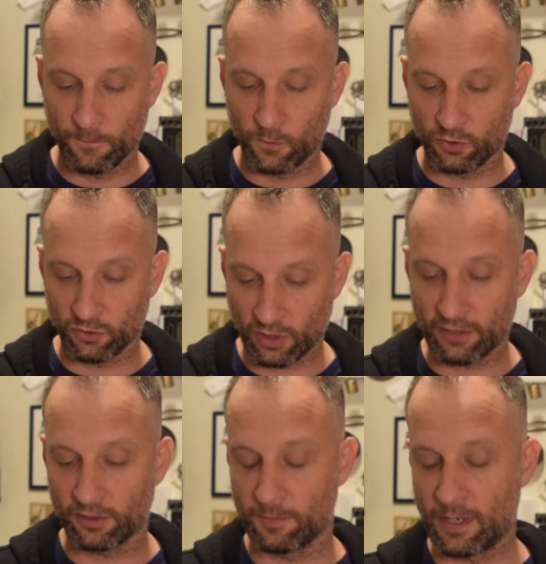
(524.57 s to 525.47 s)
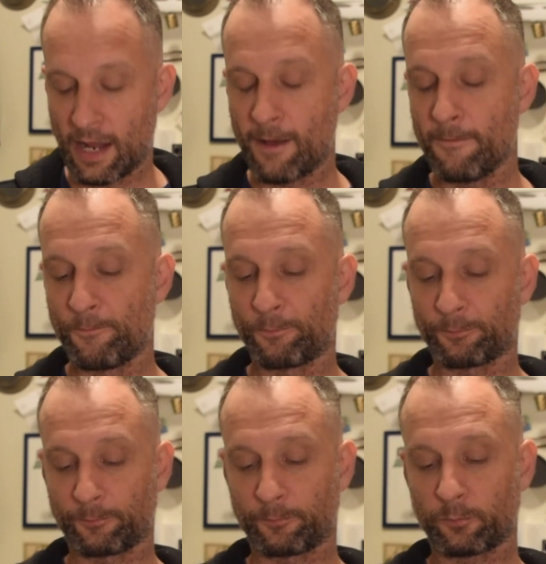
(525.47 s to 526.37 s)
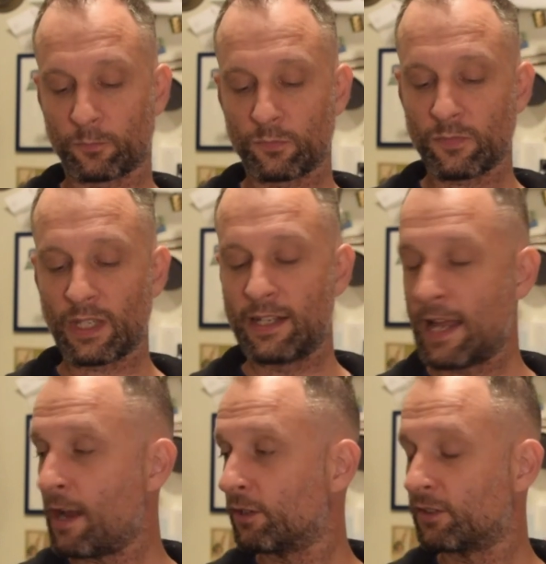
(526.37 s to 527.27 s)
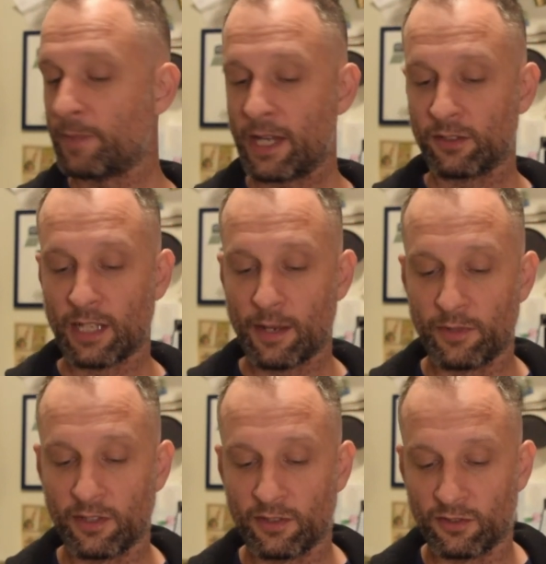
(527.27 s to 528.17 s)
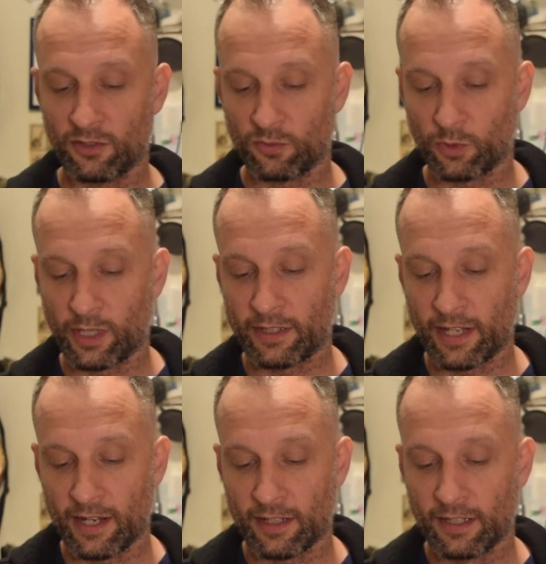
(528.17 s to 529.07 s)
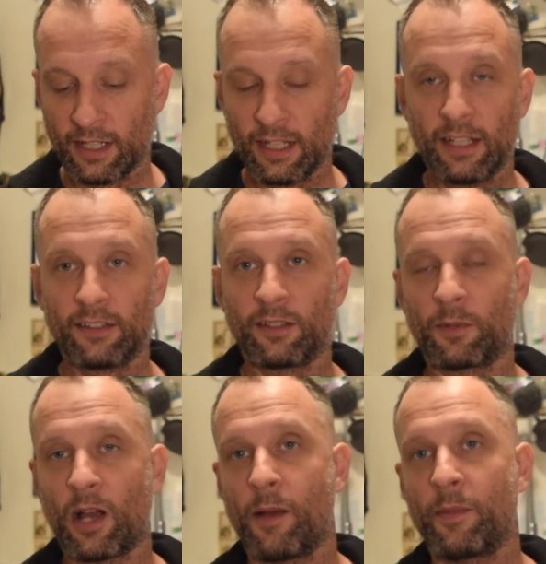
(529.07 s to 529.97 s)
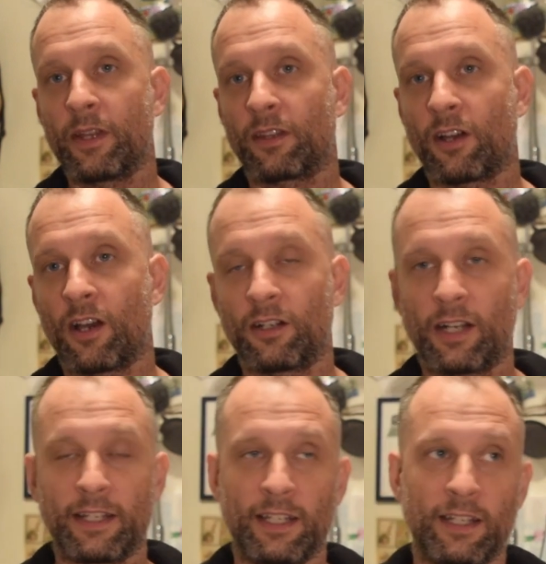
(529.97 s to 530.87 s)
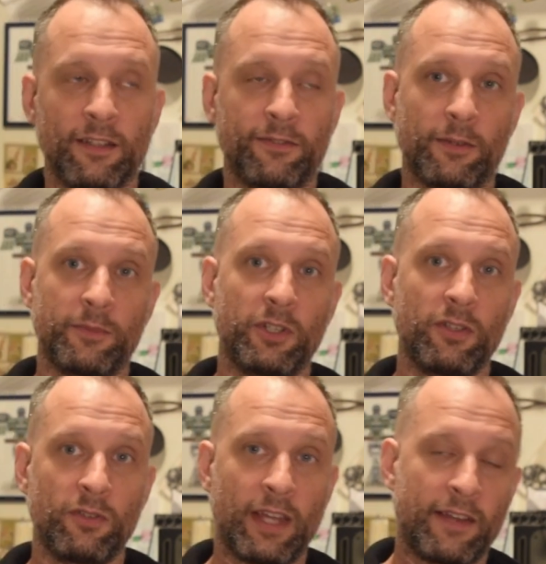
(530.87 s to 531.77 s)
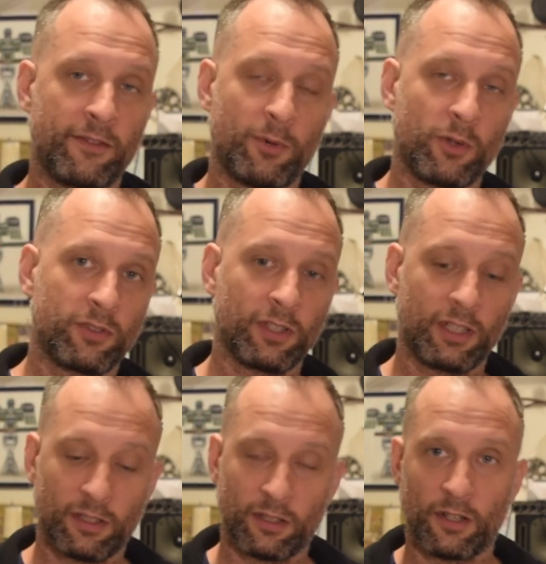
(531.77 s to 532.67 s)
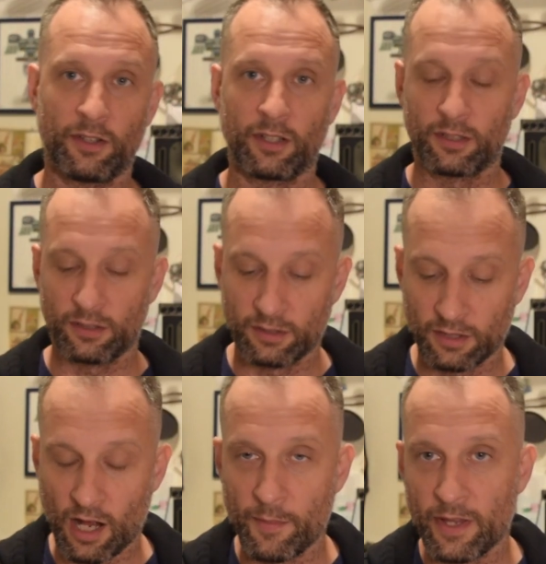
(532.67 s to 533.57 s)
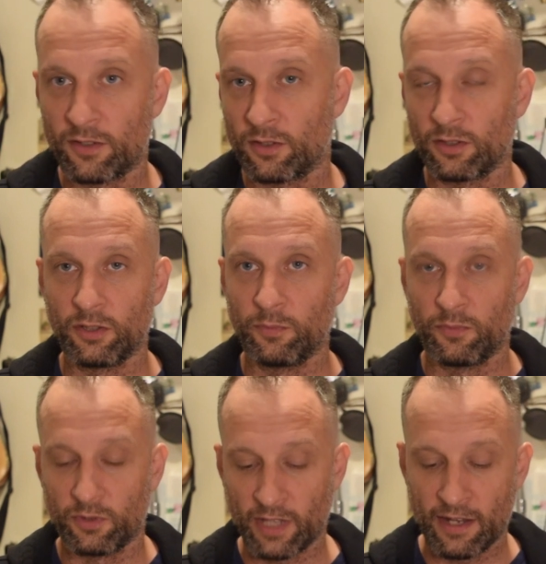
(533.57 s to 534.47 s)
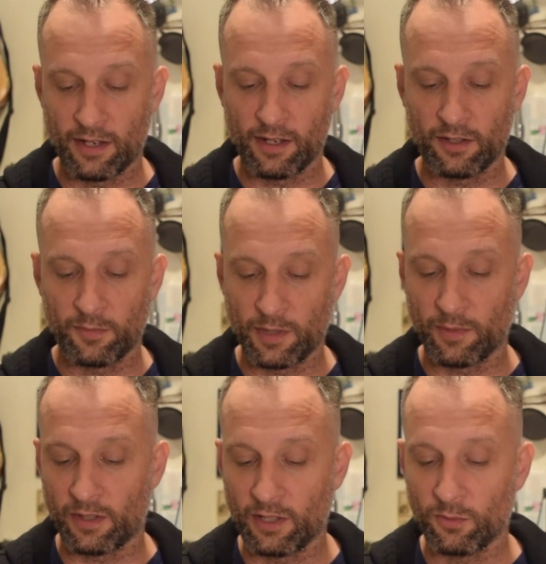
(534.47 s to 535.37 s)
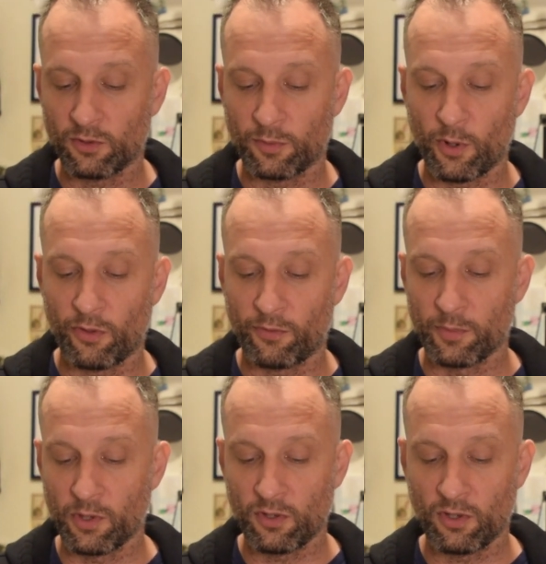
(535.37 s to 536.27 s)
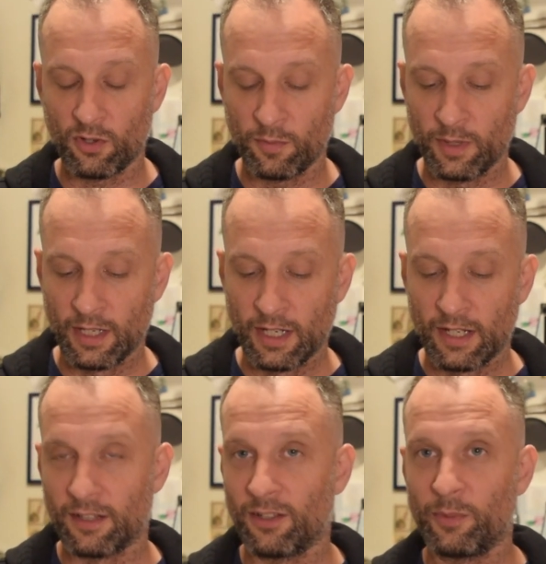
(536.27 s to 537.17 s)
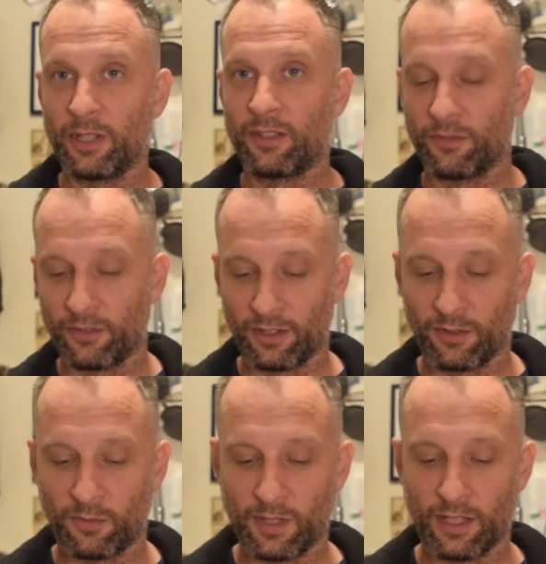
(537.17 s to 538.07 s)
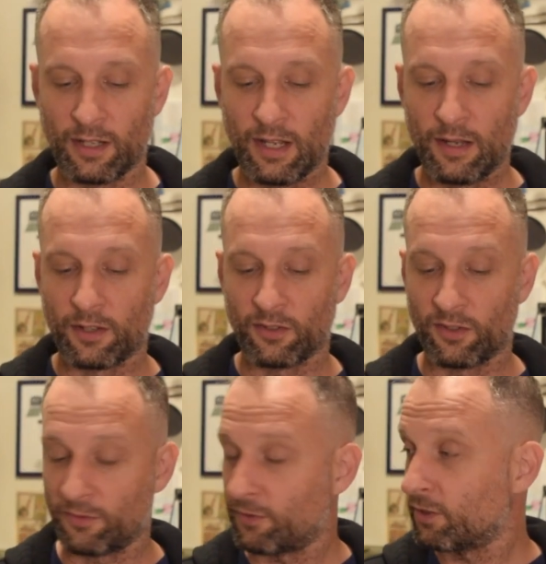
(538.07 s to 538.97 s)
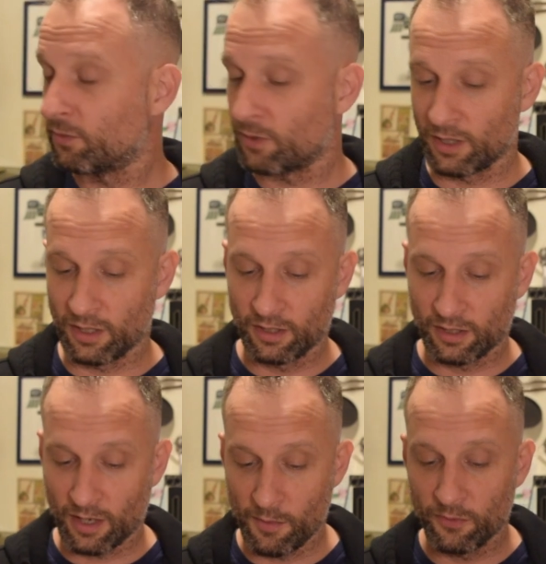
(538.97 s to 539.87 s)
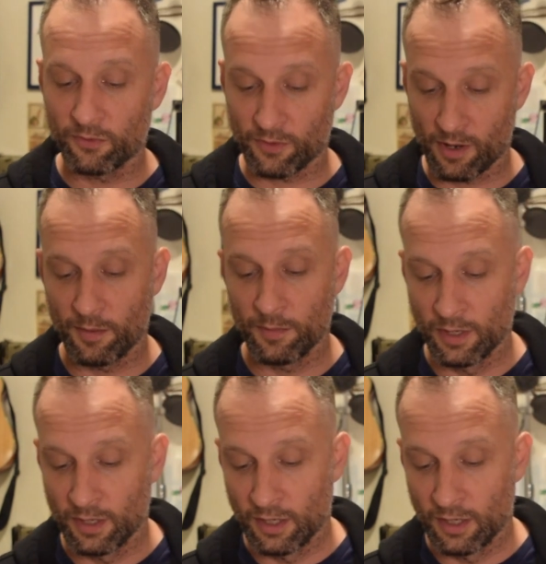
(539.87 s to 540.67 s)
which was awesome. Now it's mail time, and this is just where I take some comment, thought, or idea from you that you posted either on the comments or you send it in to me. But these ones are both from YouTube, a little bit different this week because the first one comes from